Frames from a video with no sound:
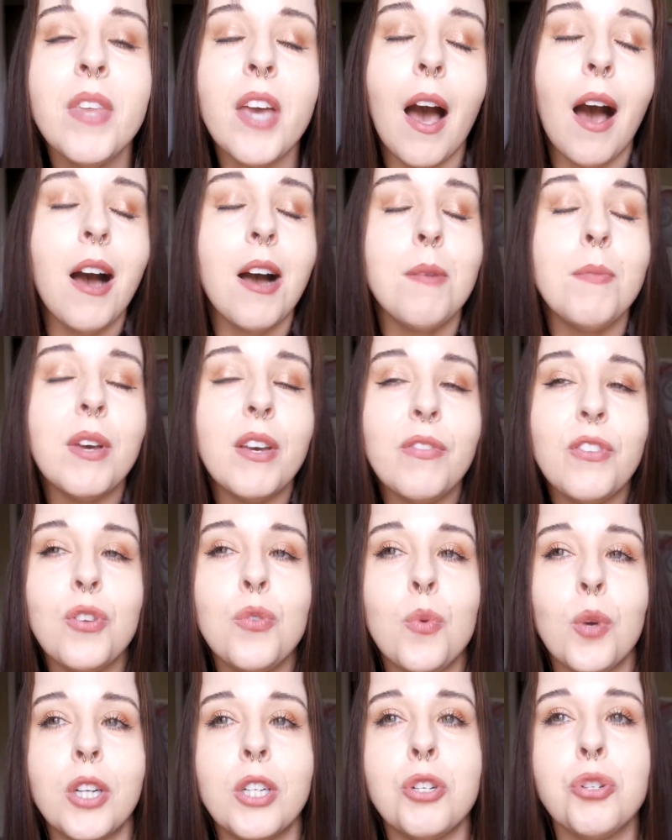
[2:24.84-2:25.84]
If
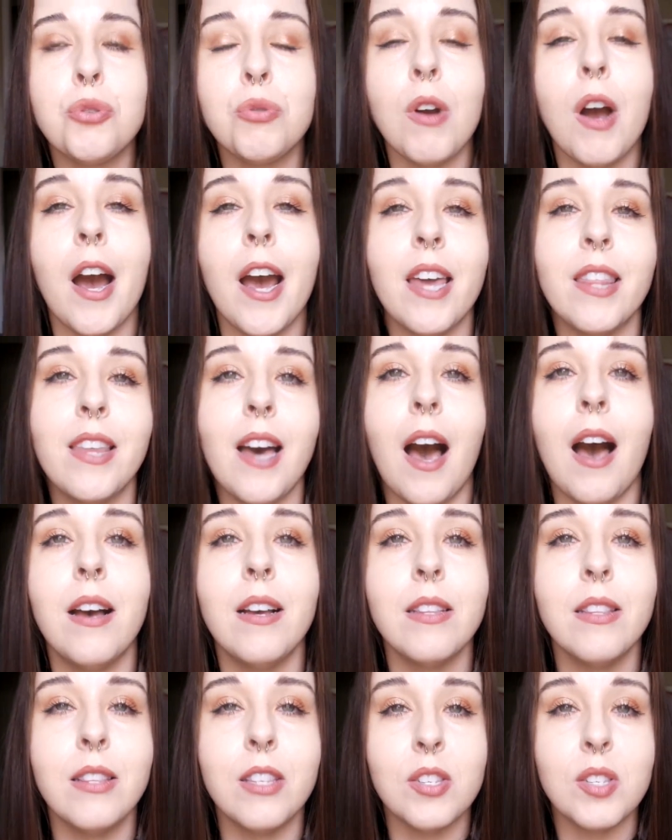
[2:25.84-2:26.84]
you want to try
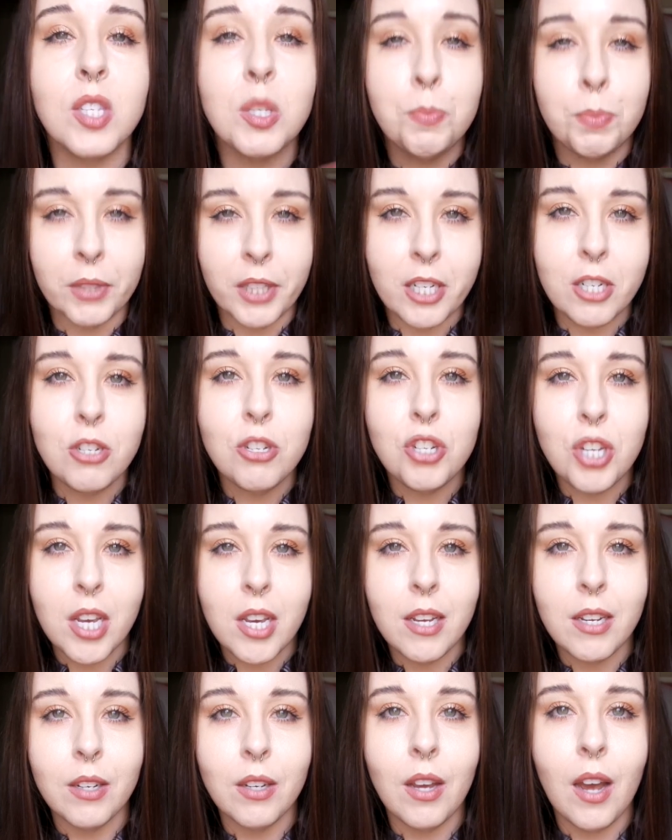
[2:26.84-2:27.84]
the split
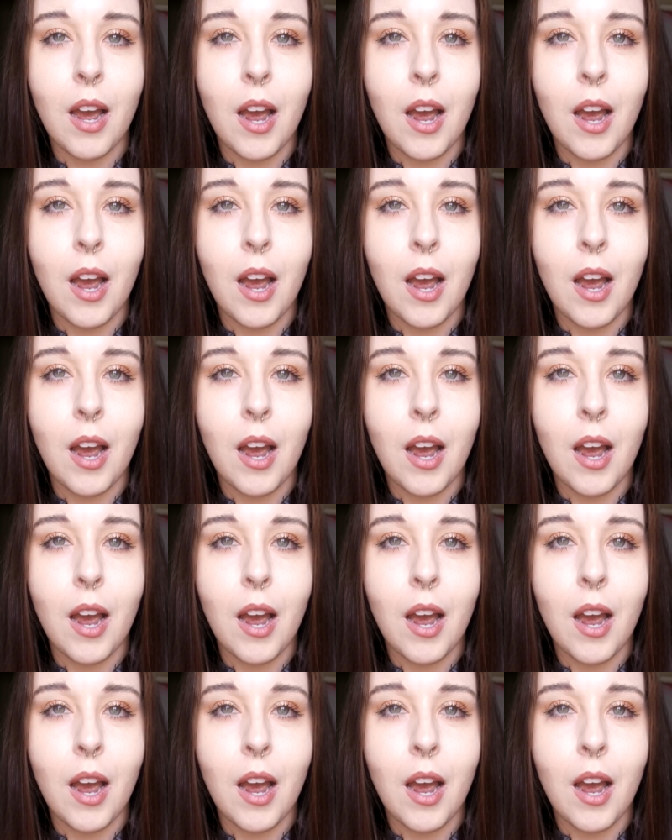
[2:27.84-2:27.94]
jean,